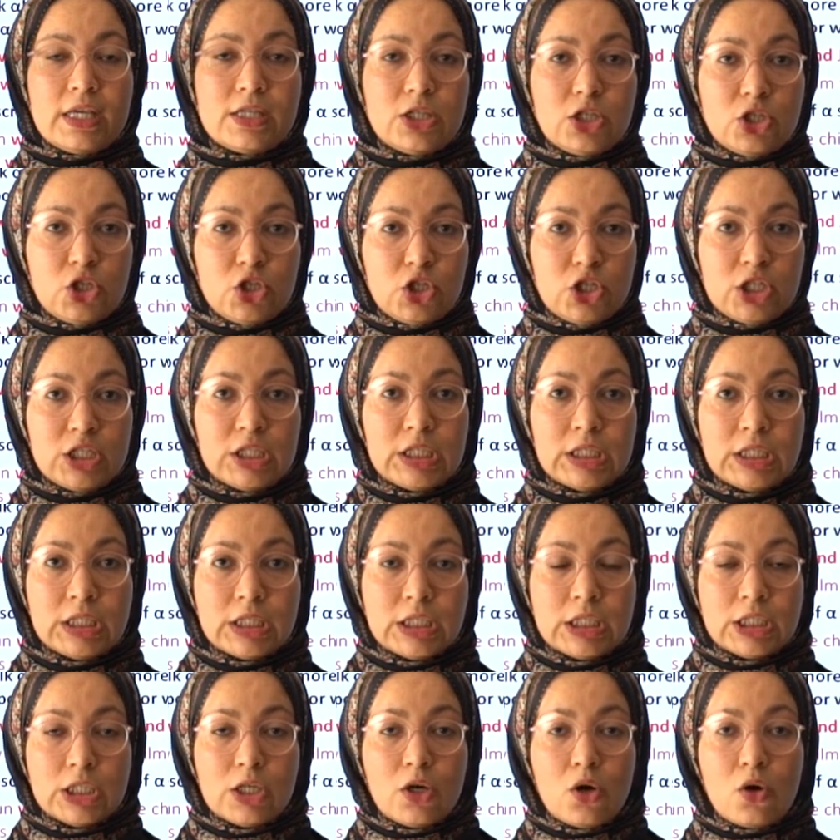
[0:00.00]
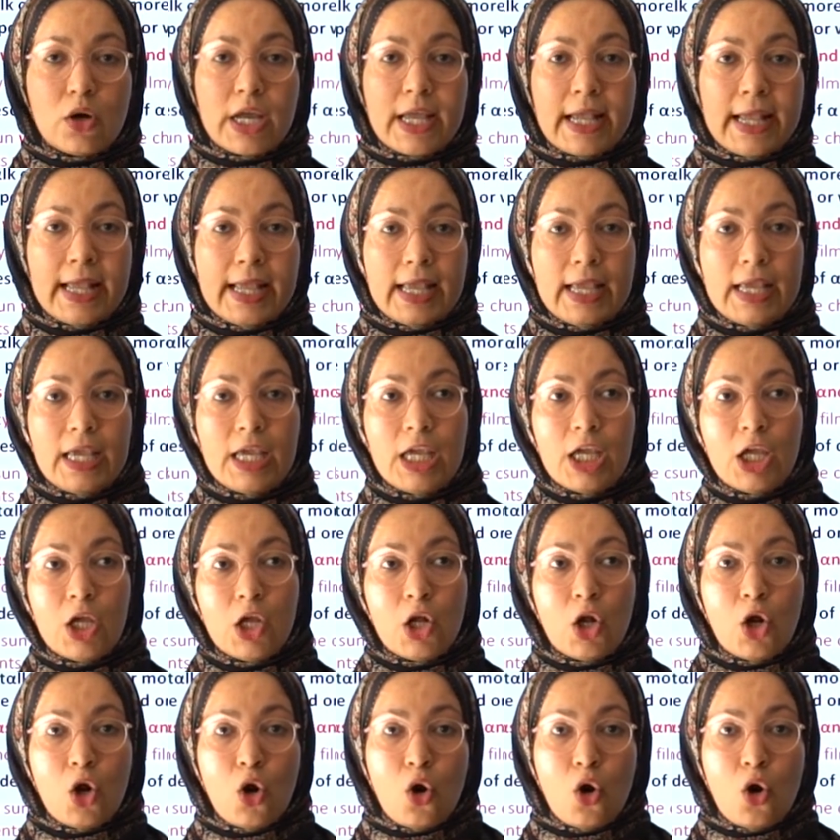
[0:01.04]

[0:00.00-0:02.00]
session, okay,